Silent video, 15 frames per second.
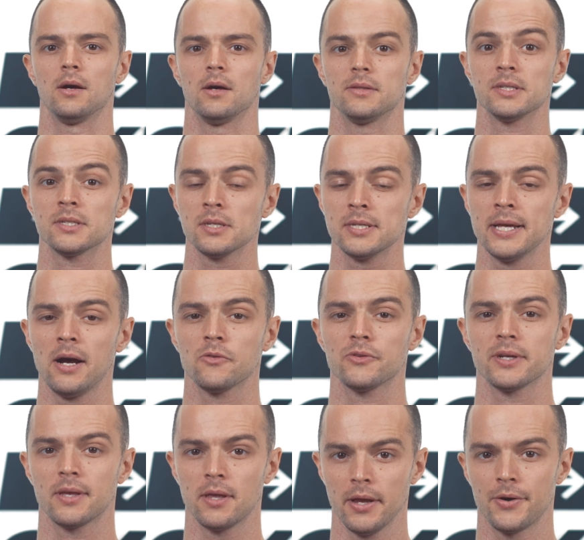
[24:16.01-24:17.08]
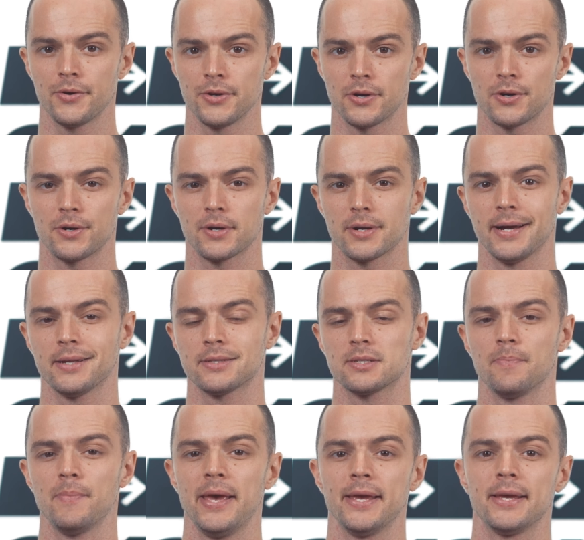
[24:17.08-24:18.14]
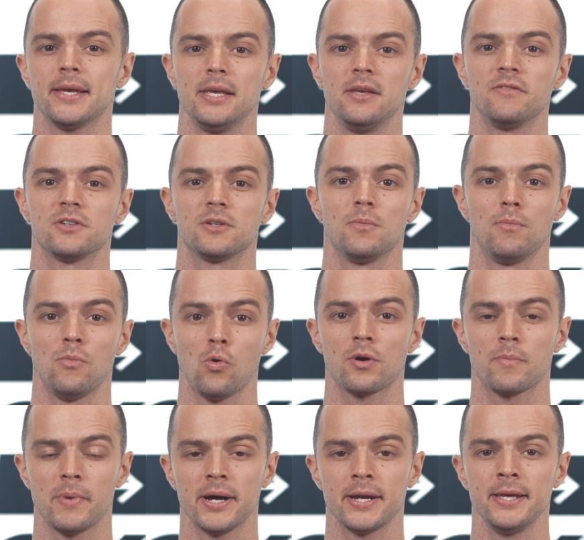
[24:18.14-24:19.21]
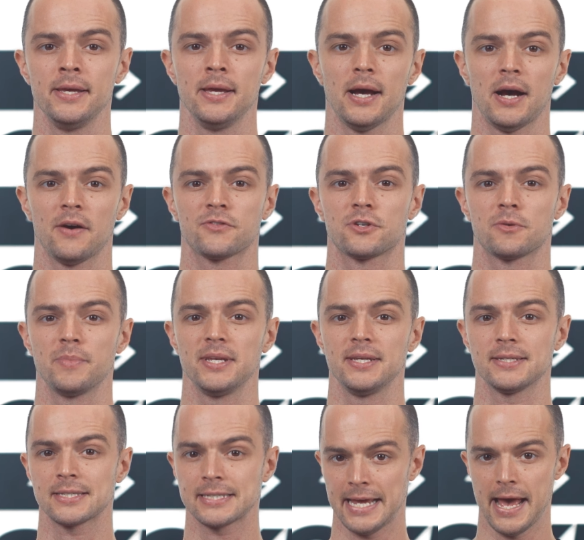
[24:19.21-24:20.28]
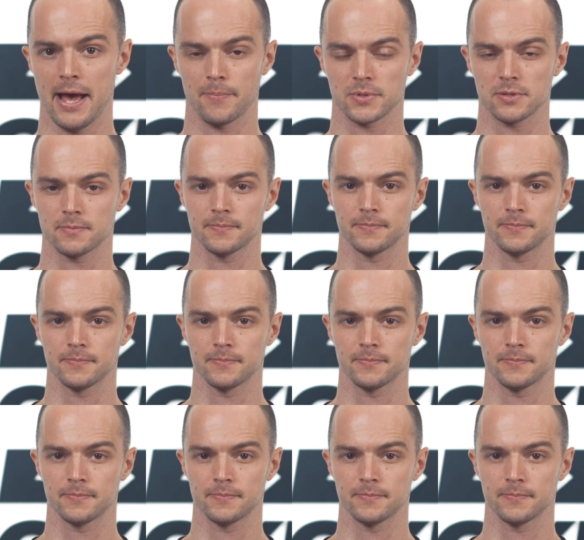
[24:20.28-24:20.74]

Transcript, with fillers: This is how the carrier got to make even more money after being scammed.